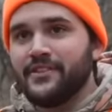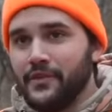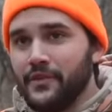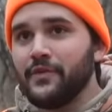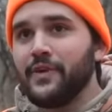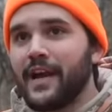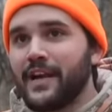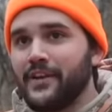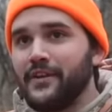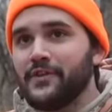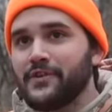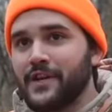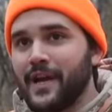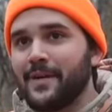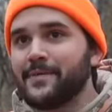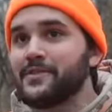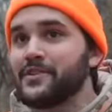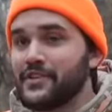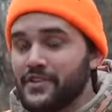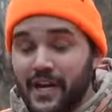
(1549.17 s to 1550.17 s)
Two yeah. raccoon
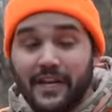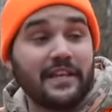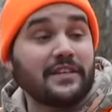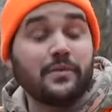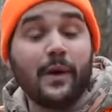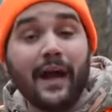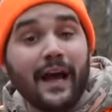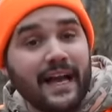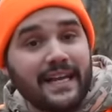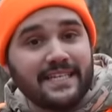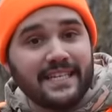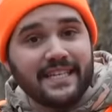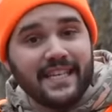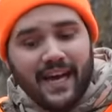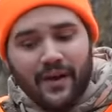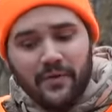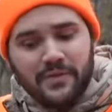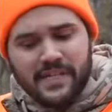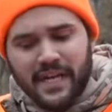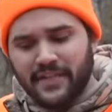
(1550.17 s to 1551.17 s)
traps shot. That's why I said that.
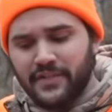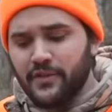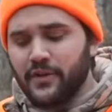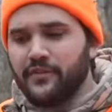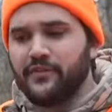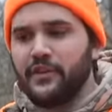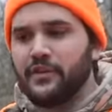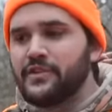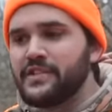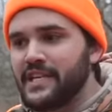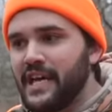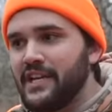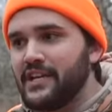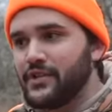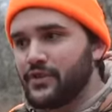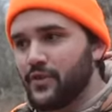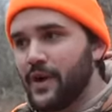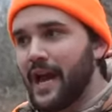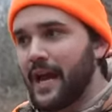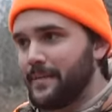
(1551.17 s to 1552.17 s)
I was like, dude, if you're setting
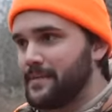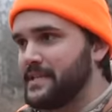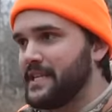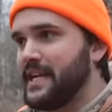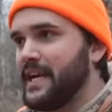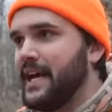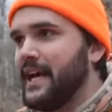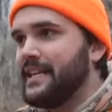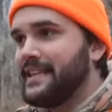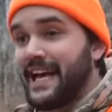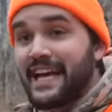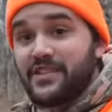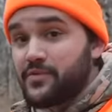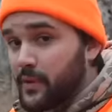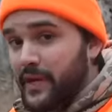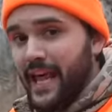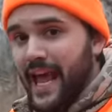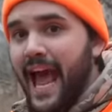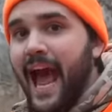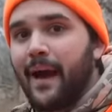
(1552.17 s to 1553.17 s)
traps, that's
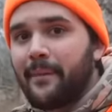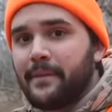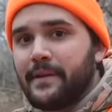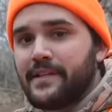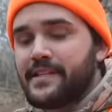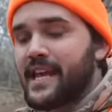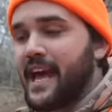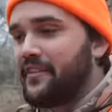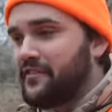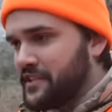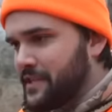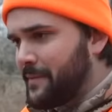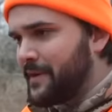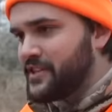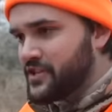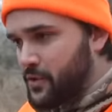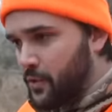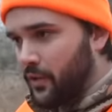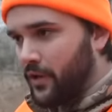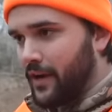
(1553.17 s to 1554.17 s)
when it happens. Every time I
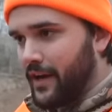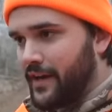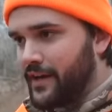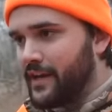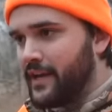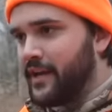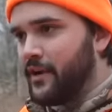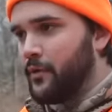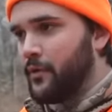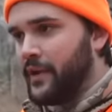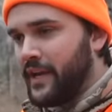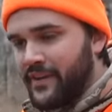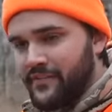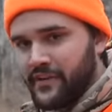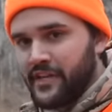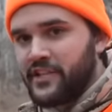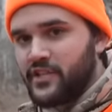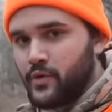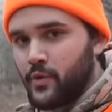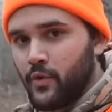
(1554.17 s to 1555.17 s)
squirrel hunt, we never
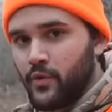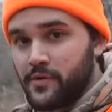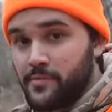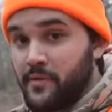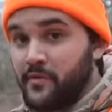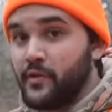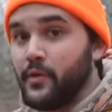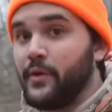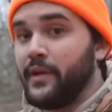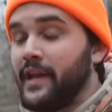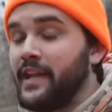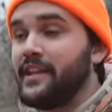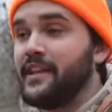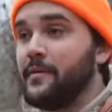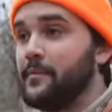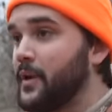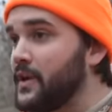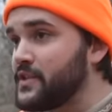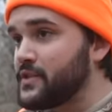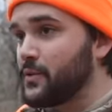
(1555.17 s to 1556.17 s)
get squirrels, but if we're doing anything
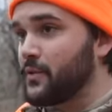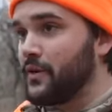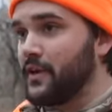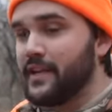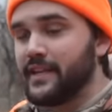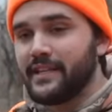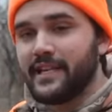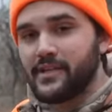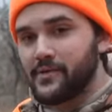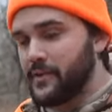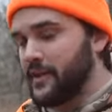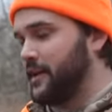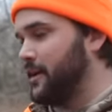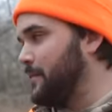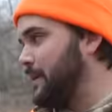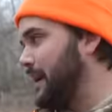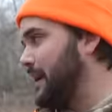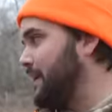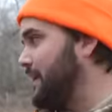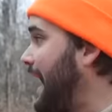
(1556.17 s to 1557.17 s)
but squirrel hunting, that's when they come
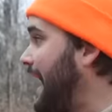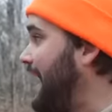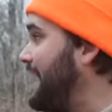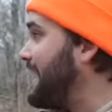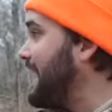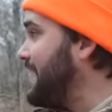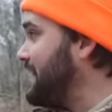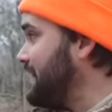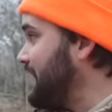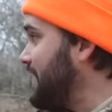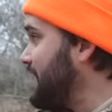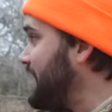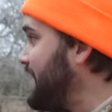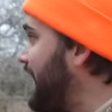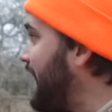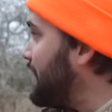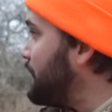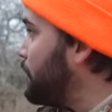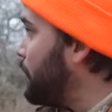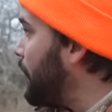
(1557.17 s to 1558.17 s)
out. I got lucky.
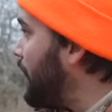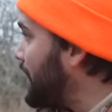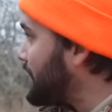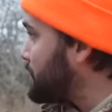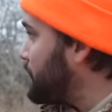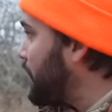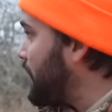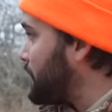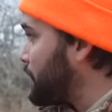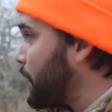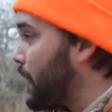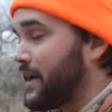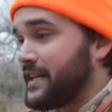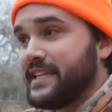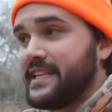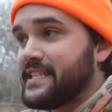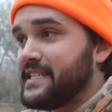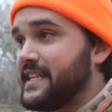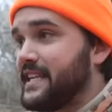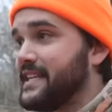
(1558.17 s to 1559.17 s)
I walked, walked, walked,
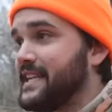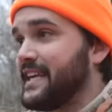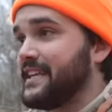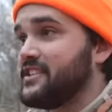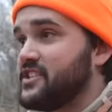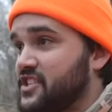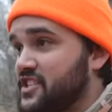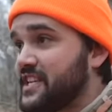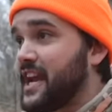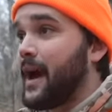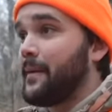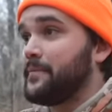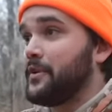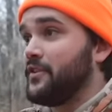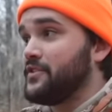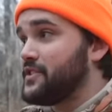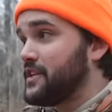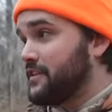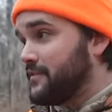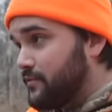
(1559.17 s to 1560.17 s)
didn't see anything, and stopped. And all
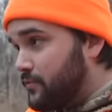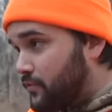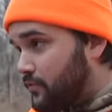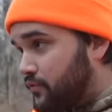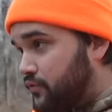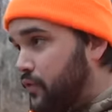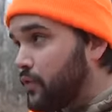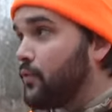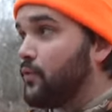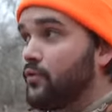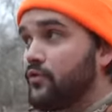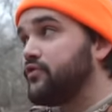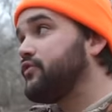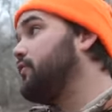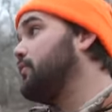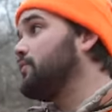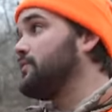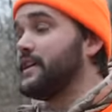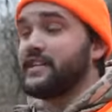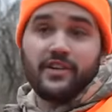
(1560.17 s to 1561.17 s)
of a sudden, whew,
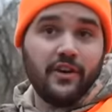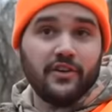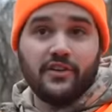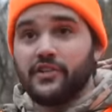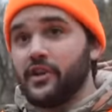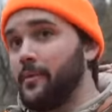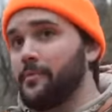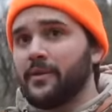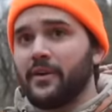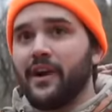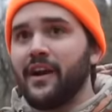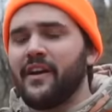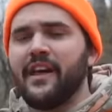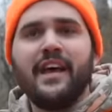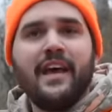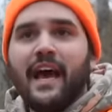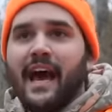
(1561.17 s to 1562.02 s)
they start jumping around.